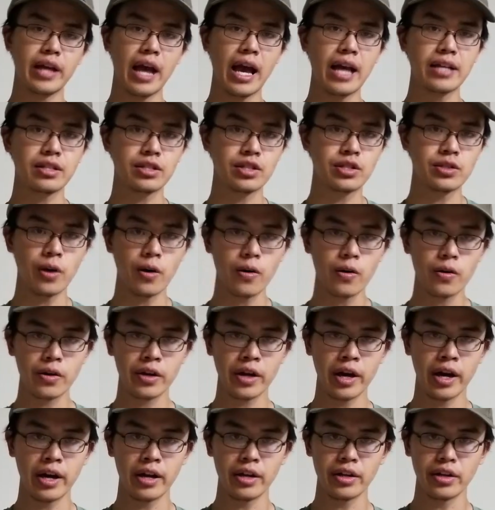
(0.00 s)
As a starter
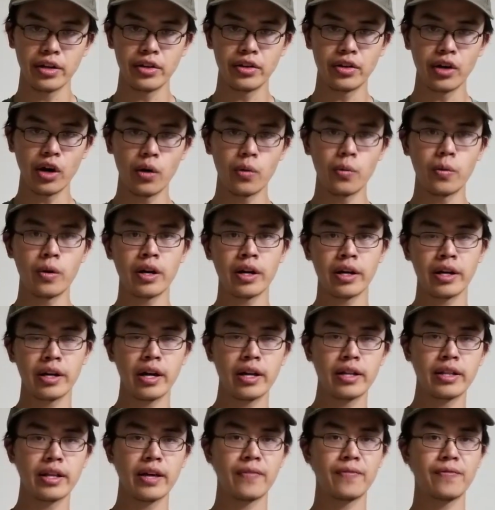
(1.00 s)
gun, you don't want a
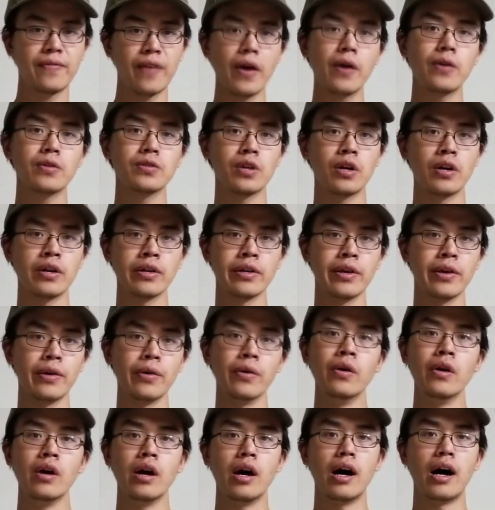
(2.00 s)
gun that fails on you.
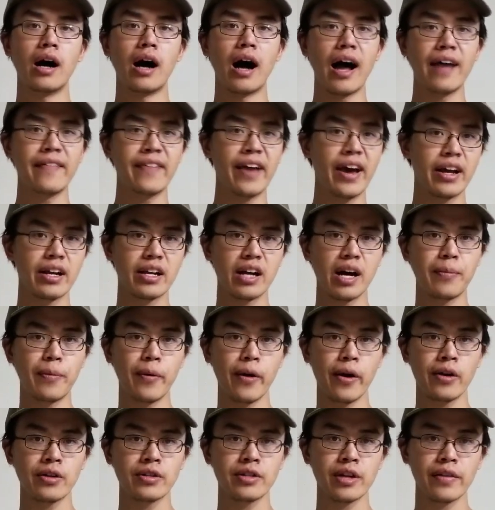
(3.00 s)
I've had a couple
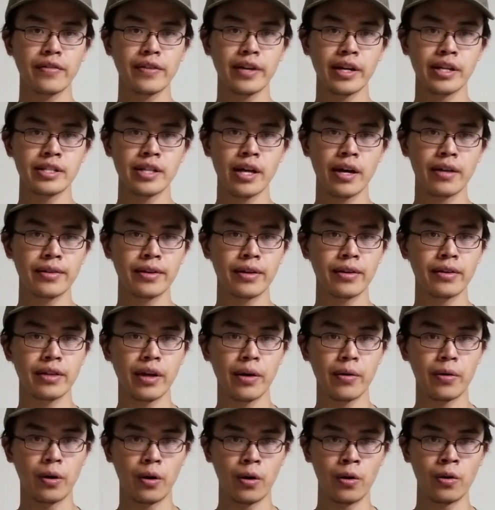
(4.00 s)
airsoft guns out there that
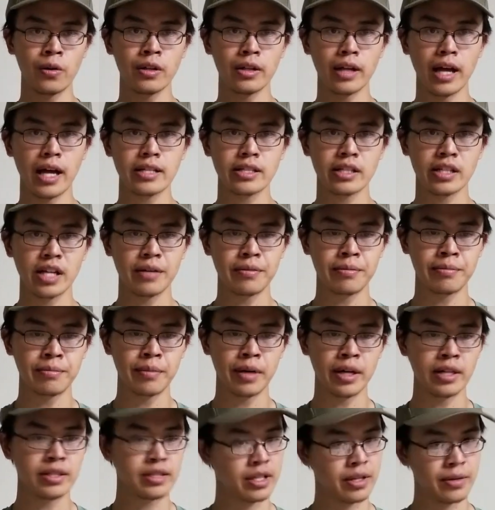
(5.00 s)
would only last a couple
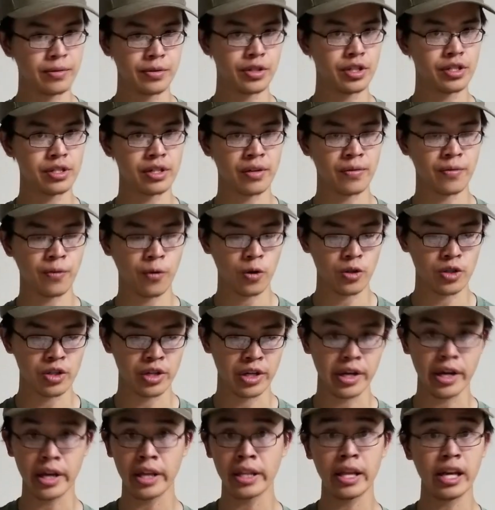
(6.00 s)
months, and it was just
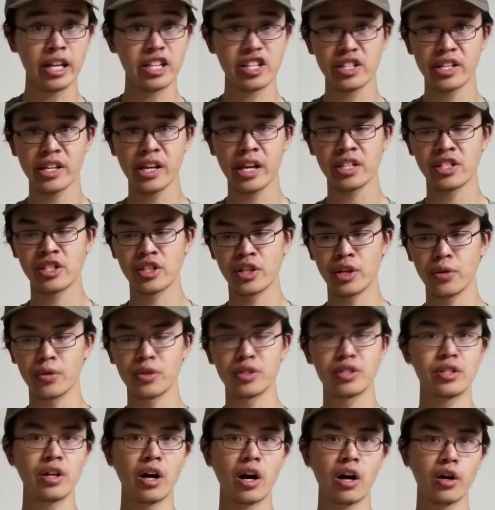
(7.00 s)
unfortunate. And that just has to do with
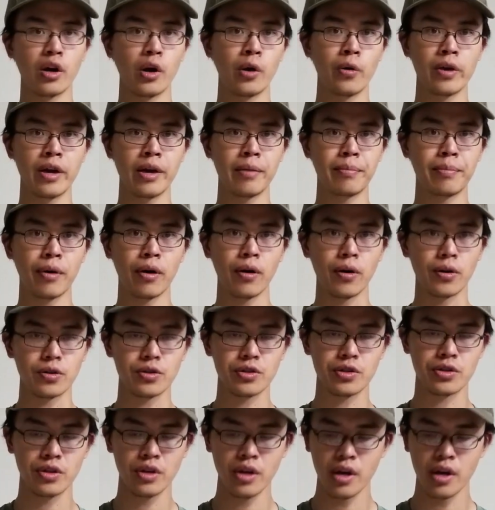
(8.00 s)
stock OEM parts.